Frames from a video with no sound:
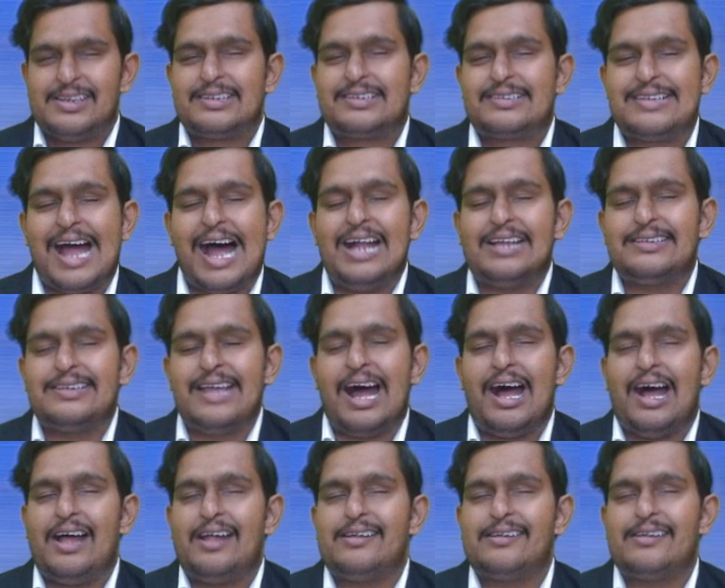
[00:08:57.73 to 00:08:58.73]

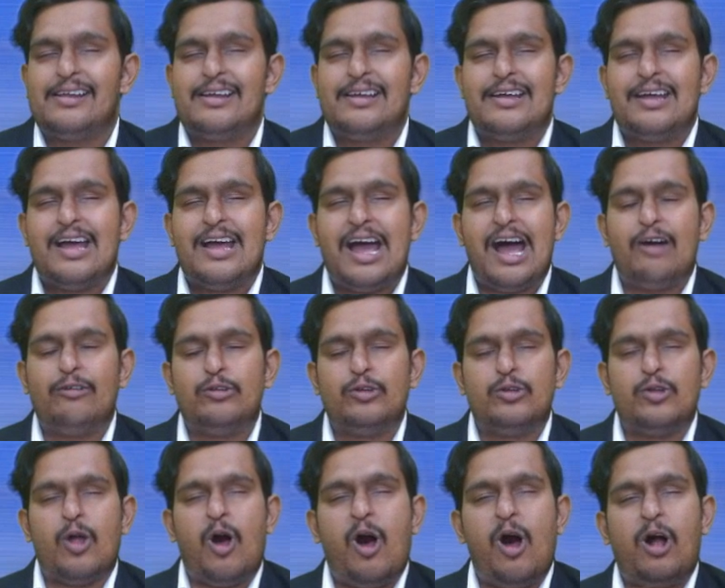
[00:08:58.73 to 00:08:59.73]
Tatas have
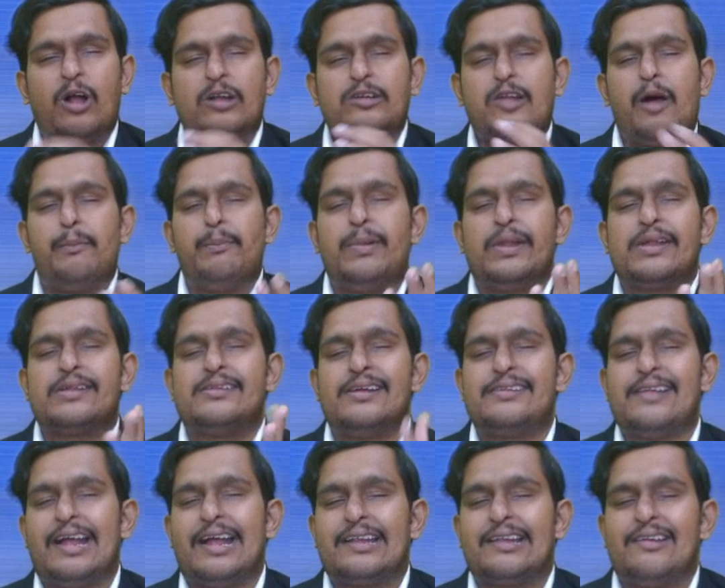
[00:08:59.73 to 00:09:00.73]
lot of business
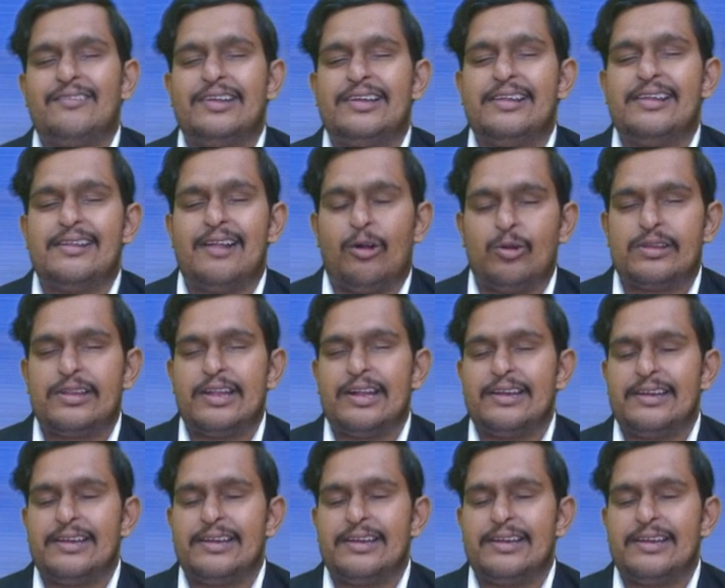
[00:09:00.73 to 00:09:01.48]
activities outside